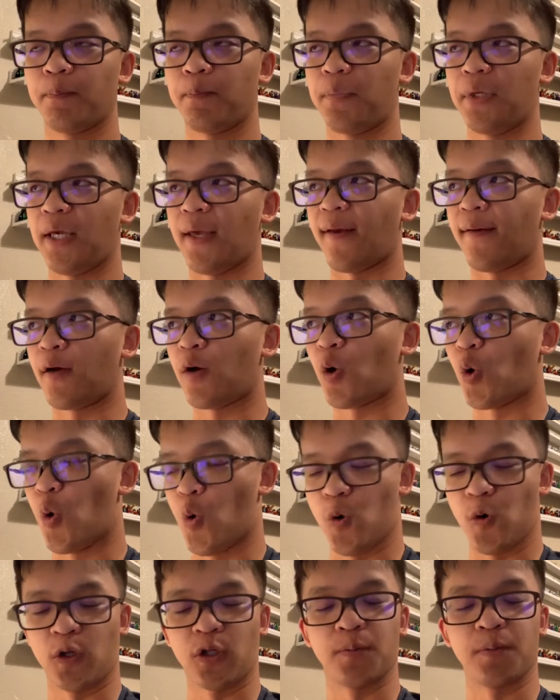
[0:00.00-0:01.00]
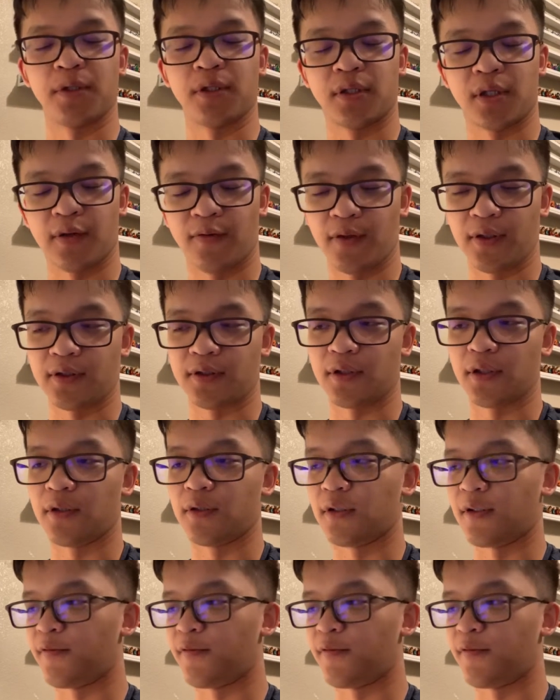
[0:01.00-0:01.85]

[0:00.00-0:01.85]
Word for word: being core specific. So